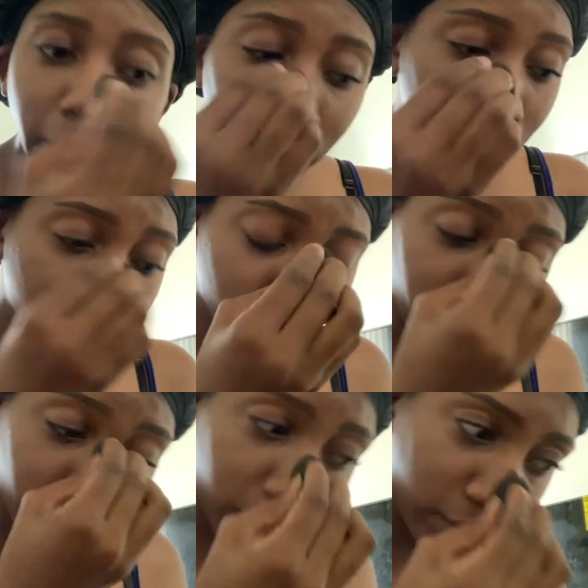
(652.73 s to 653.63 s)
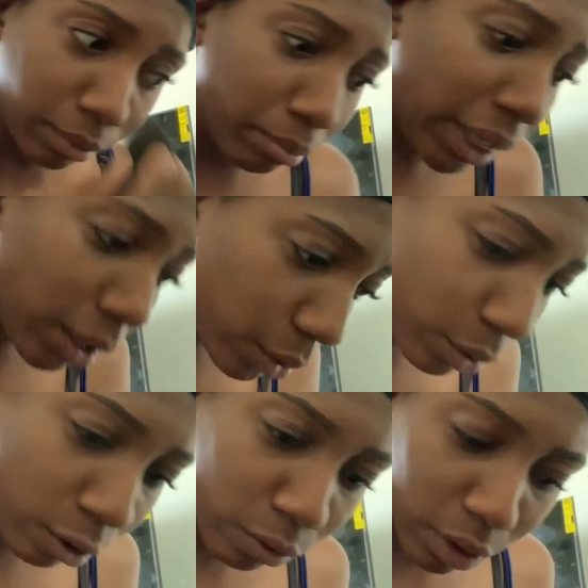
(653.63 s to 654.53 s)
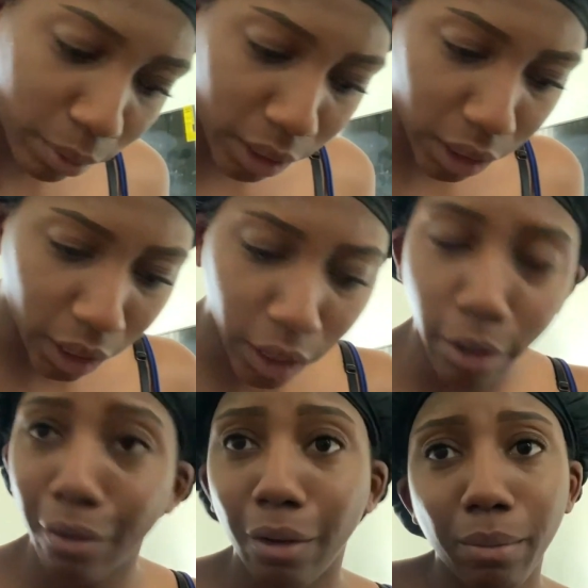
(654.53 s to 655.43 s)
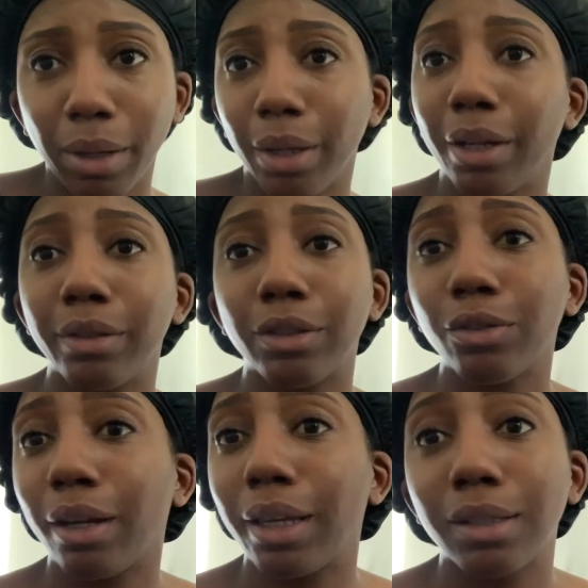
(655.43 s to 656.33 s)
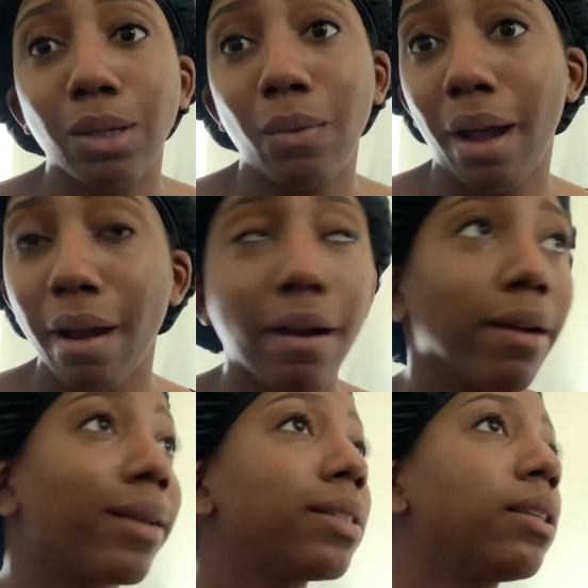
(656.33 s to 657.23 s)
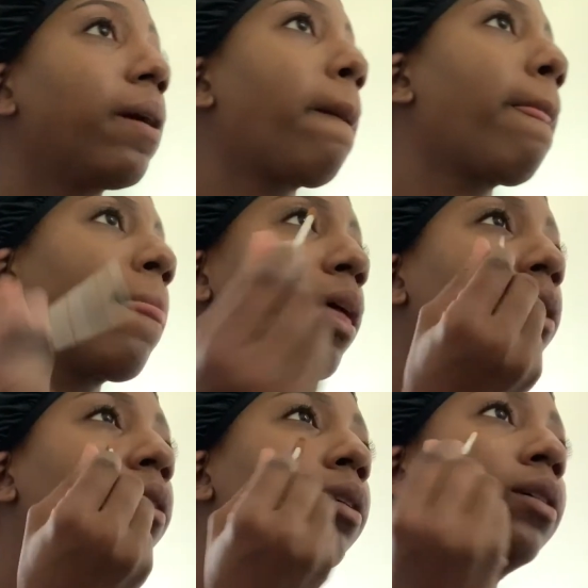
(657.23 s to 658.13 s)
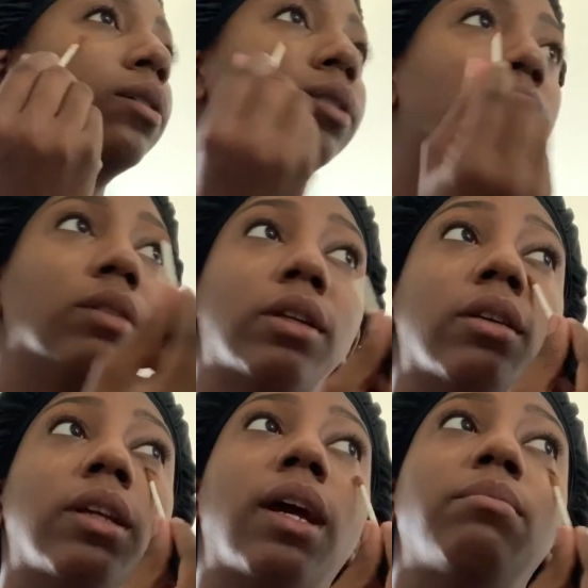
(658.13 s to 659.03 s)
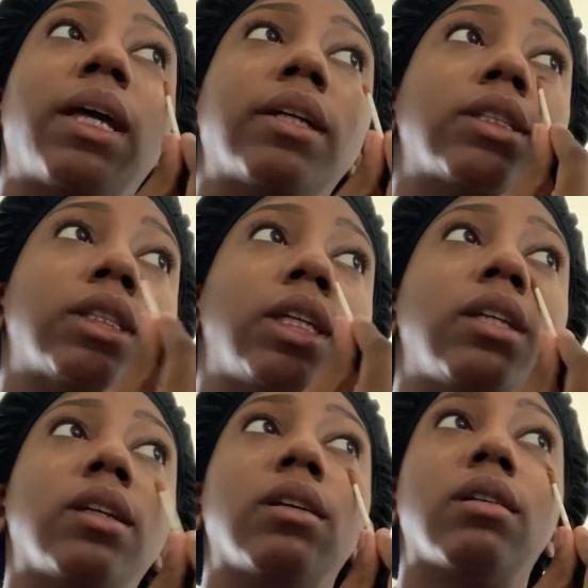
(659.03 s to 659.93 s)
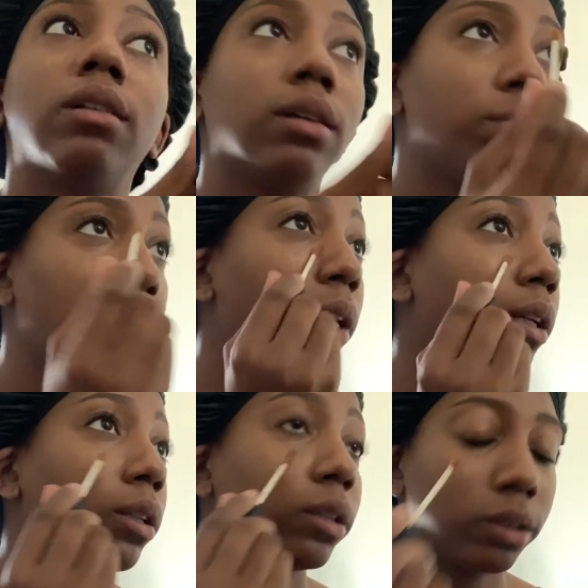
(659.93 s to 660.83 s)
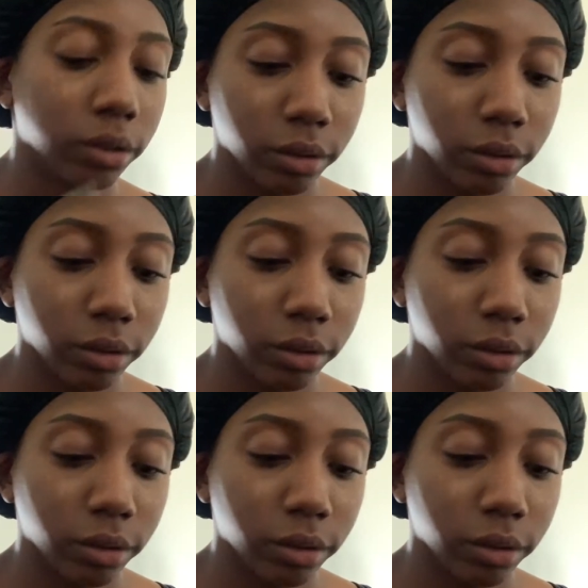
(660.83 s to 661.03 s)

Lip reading: Mingle trying to mingle. You feel me? Like, girl, I'm out here just trying to get some work. That's it. So literally, I'm like cheating, y'all. I'm like, look,